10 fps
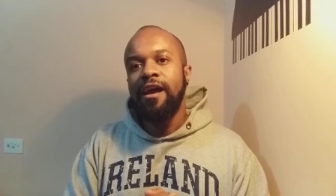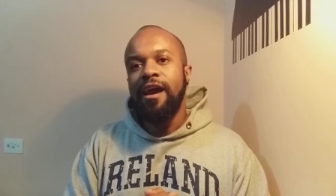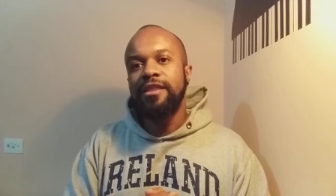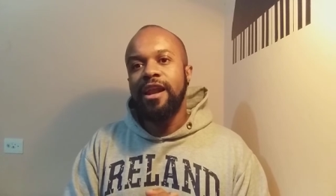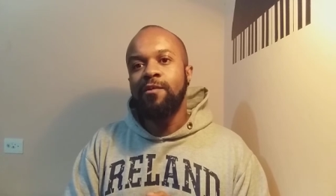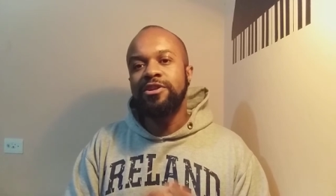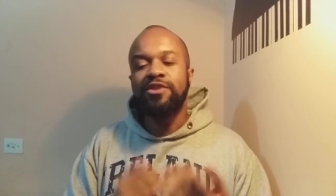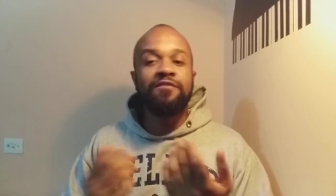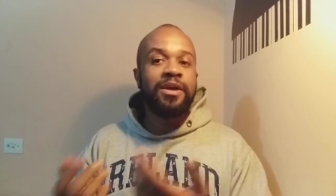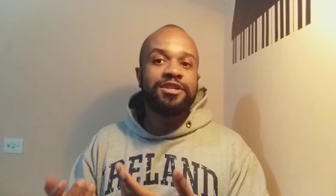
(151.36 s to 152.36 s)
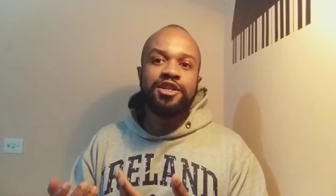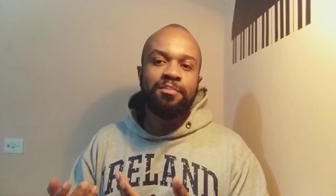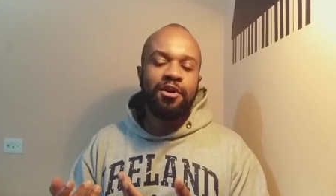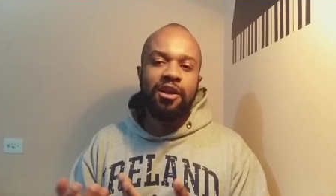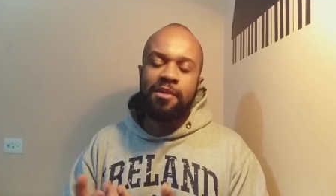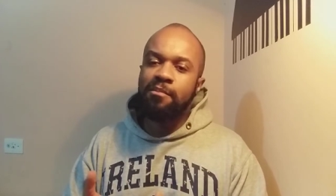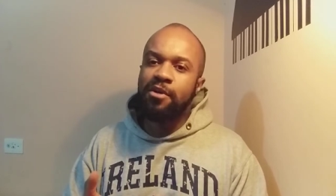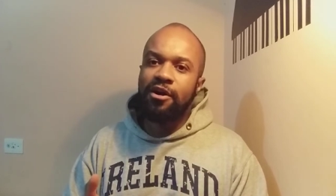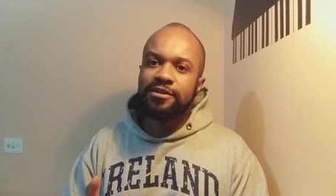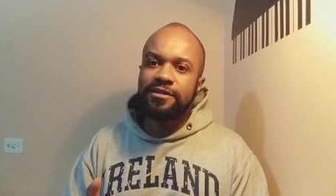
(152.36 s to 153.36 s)
and then I went to have my exchange program
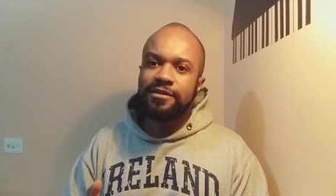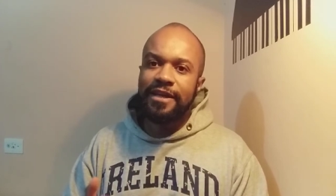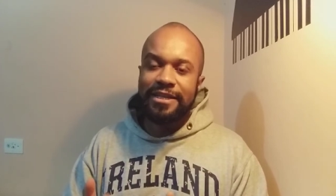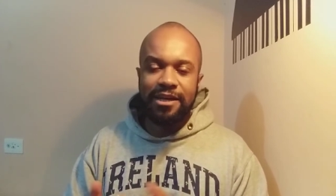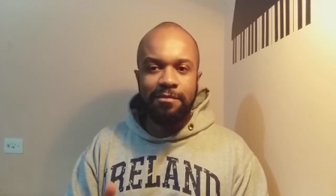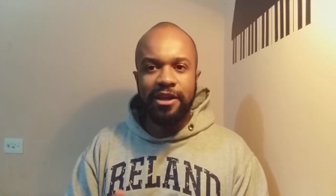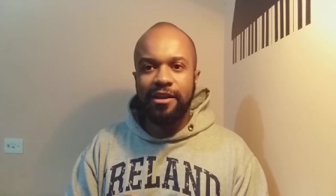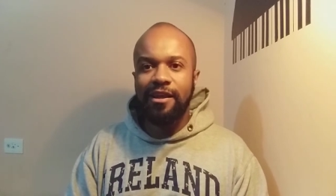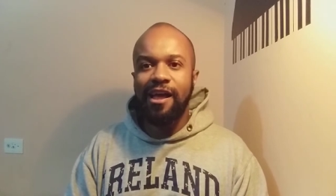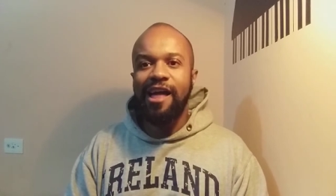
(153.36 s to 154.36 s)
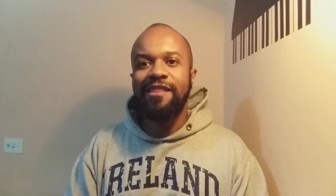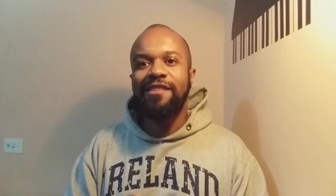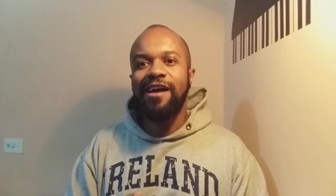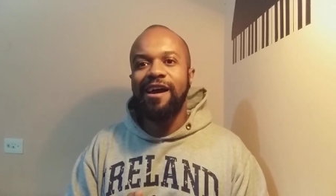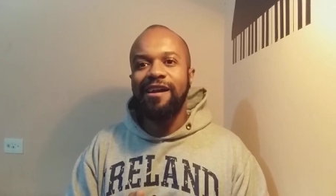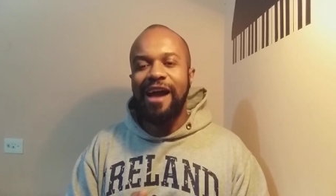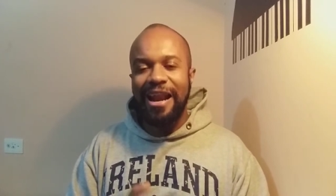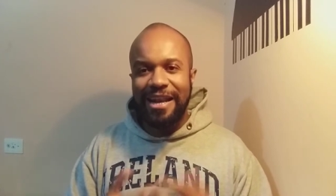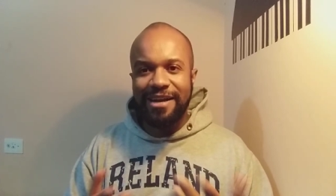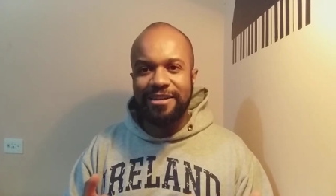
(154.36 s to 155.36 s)
abroad in Dublin, and there I
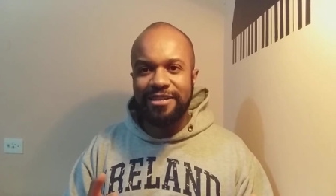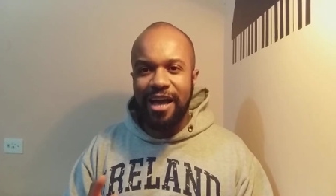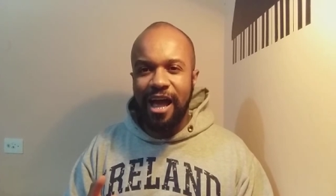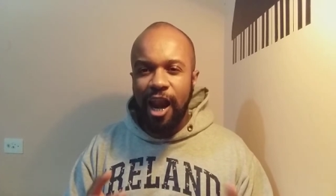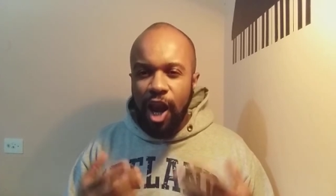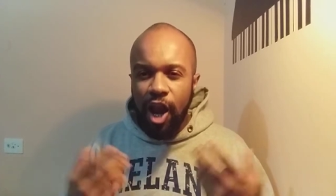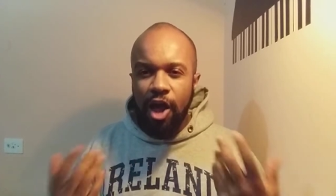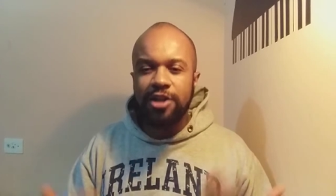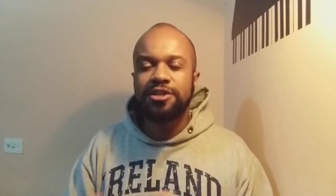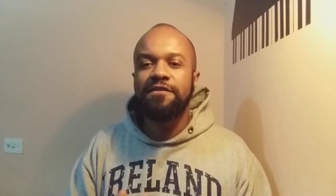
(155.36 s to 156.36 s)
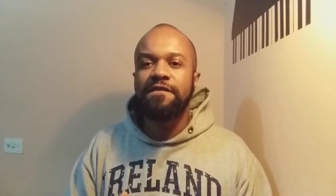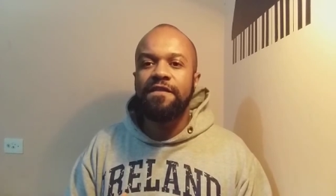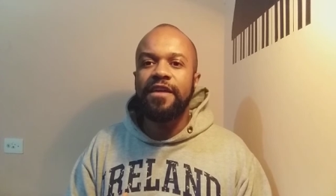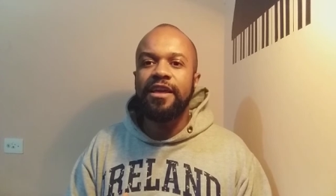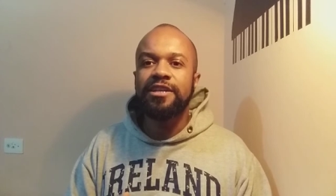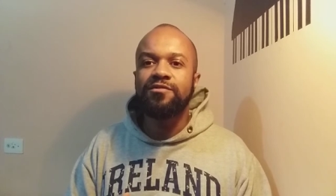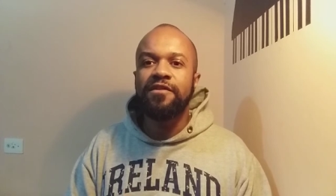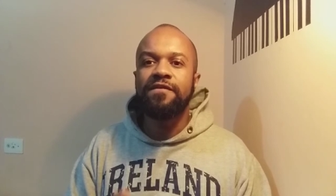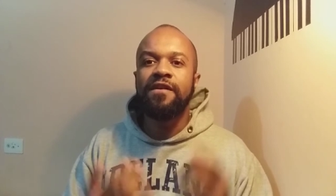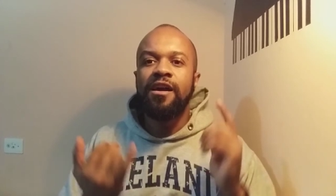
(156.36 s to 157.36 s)
learned a lot of things
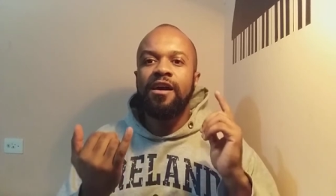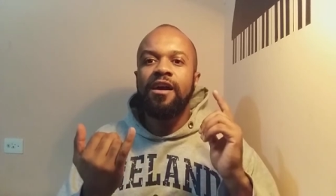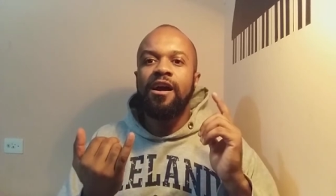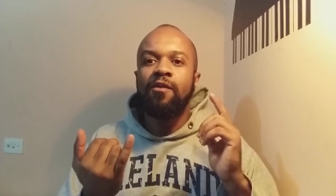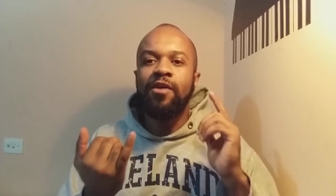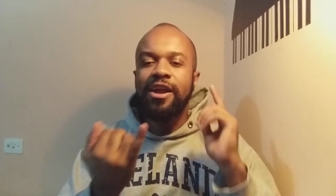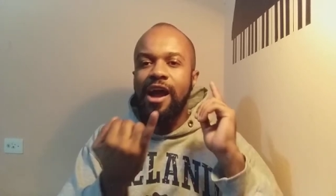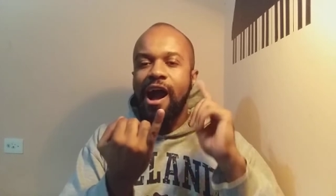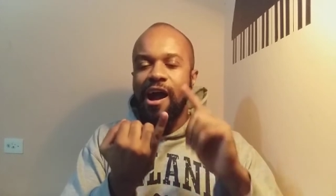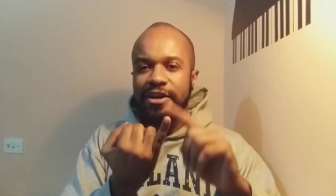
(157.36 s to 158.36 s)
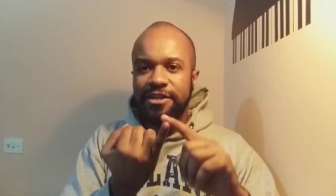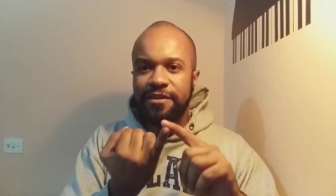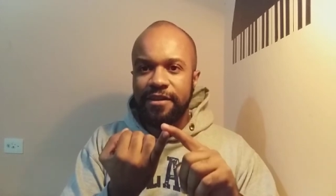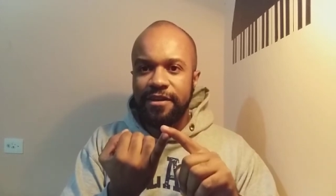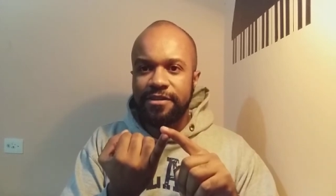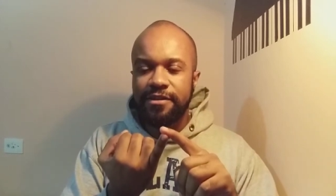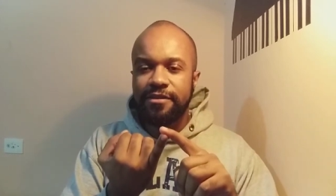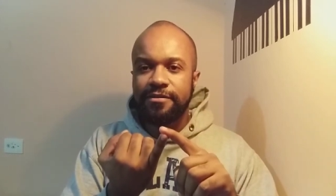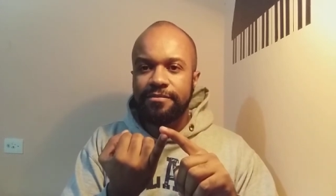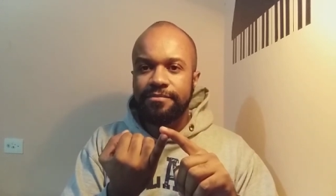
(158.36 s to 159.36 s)
with one Irish
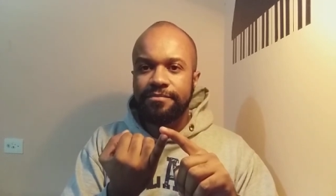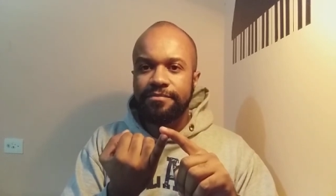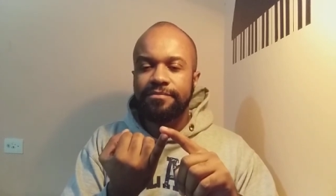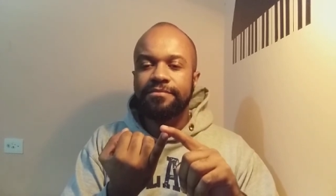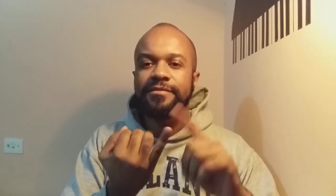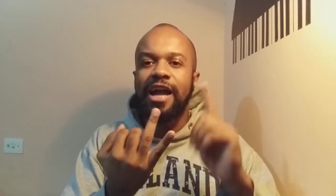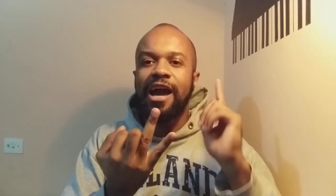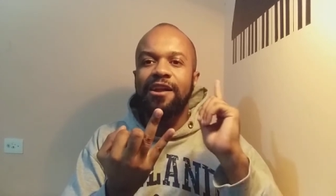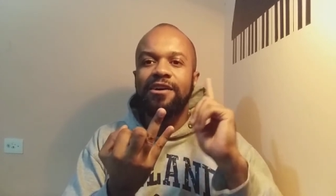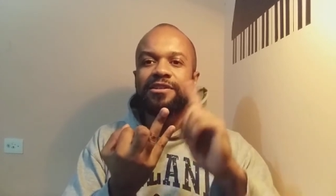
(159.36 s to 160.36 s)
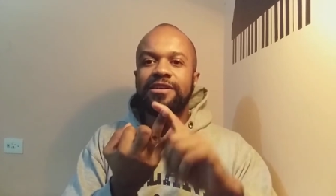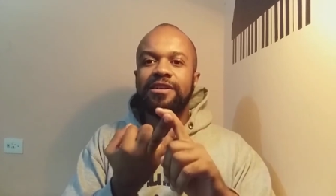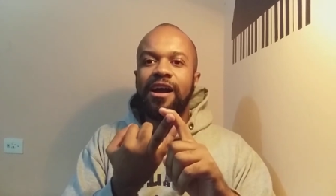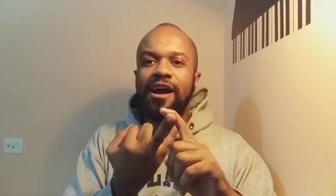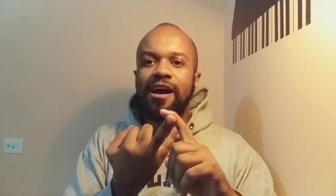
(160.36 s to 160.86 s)
teacher, another